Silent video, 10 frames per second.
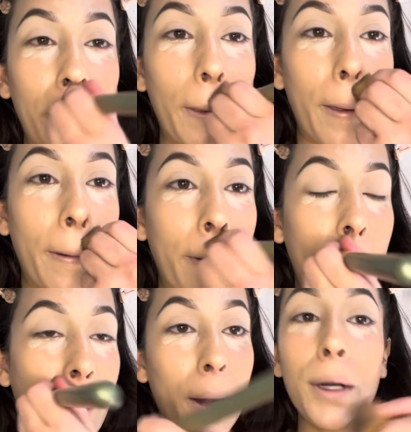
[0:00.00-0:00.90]
So
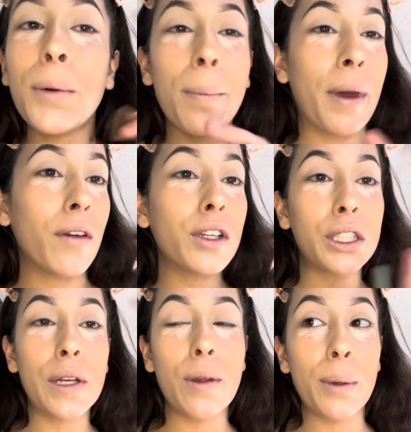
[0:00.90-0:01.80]
I don't know what my version
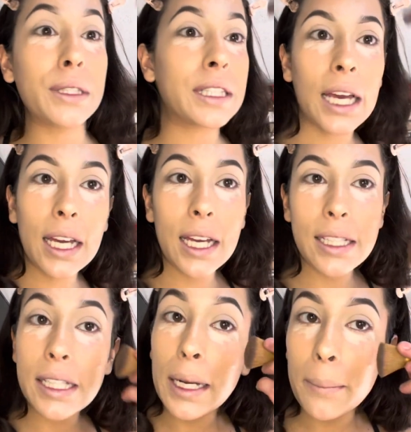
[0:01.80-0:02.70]
of the bodega is gonna